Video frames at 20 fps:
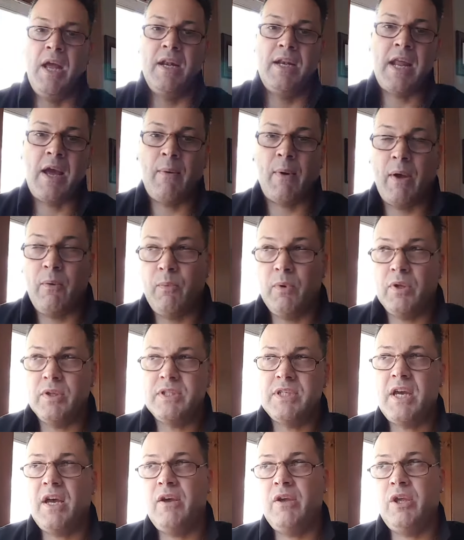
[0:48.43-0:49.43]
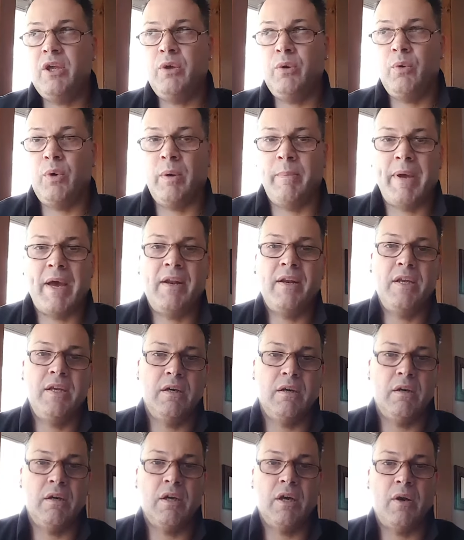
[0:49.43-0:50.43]
Now, I will tell you about a
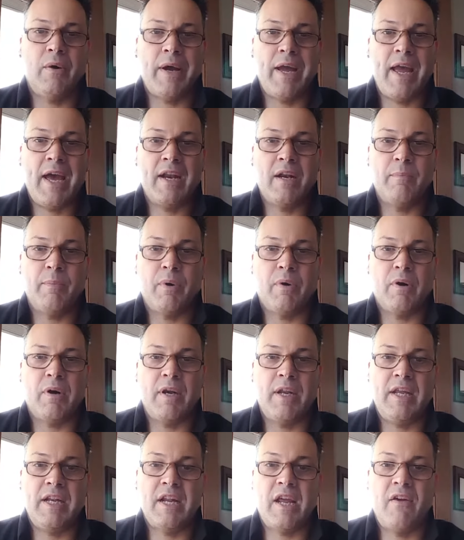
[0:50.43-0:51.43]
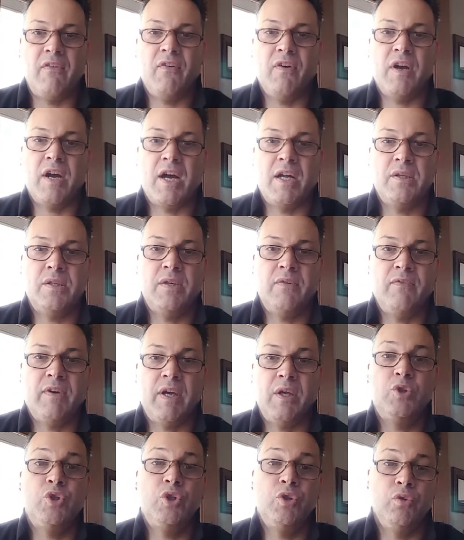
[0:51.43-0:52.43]
year ago, I had a party and I forgot to
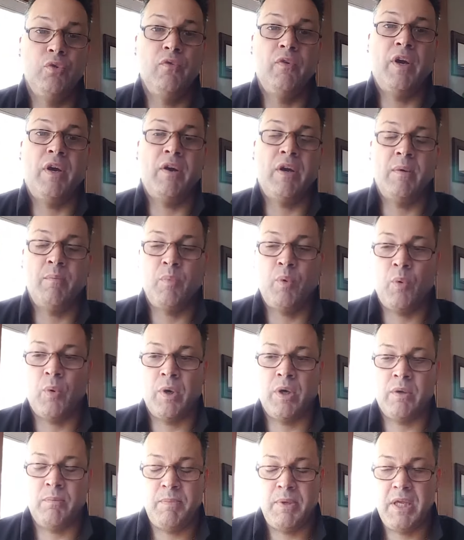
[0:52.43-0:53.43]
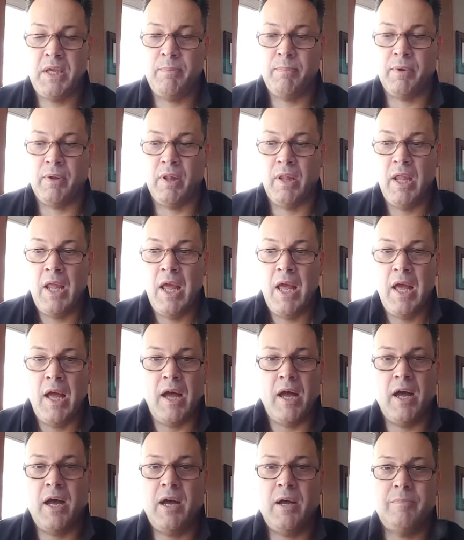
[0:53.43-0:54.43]
invite two very important people.
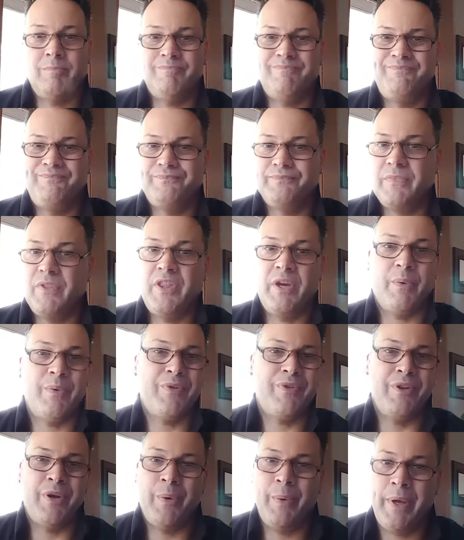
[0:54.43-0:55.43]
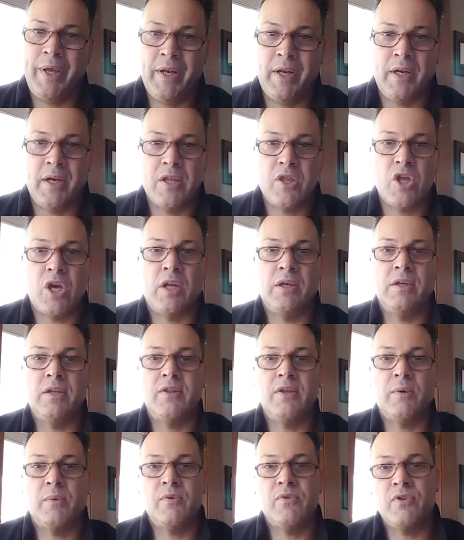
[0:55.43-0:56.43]
Um, there was no hidden agenda.
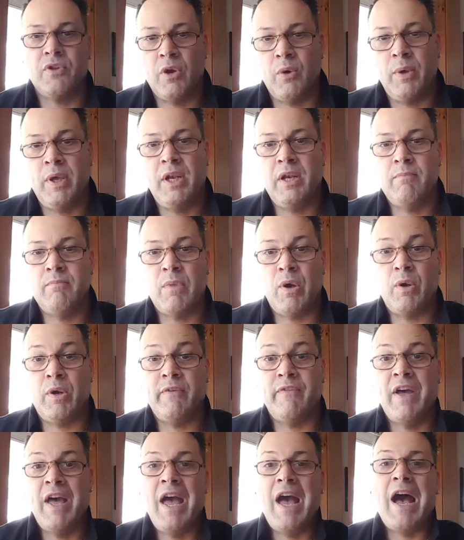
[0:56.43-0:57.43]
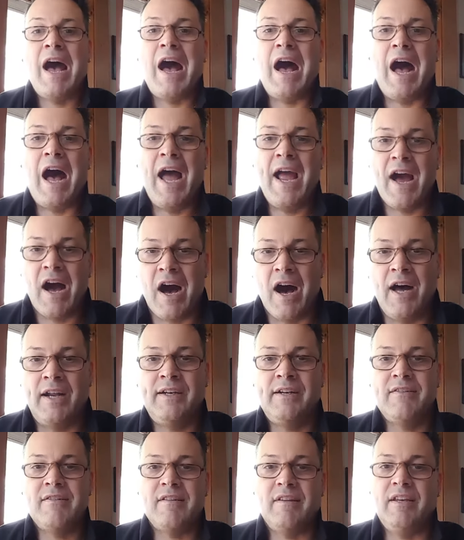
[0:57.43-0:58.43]
There was no hidden motive. I
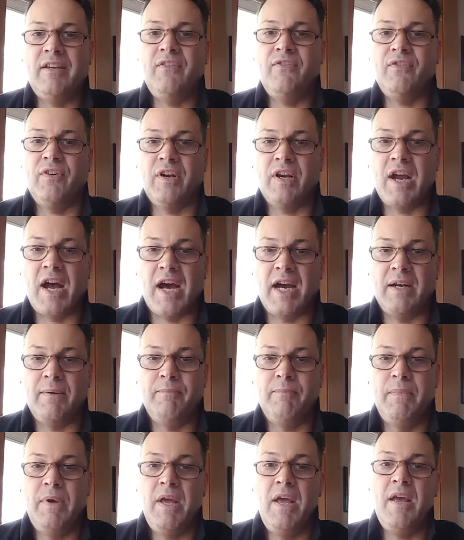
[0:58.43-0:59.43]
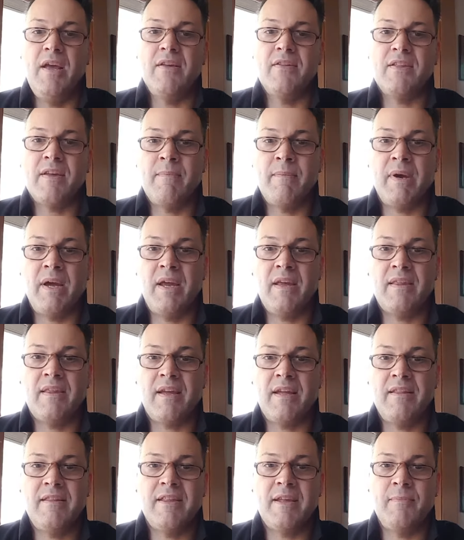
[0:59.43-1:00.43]
honestly forgot. Somebody
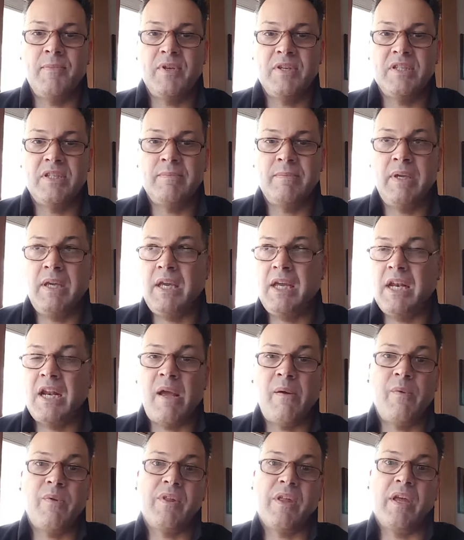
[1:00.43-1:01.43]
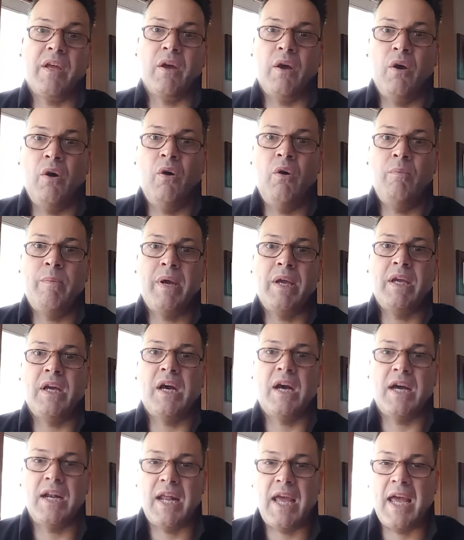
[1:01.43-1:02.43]
said something to me, and I was like, oh my God.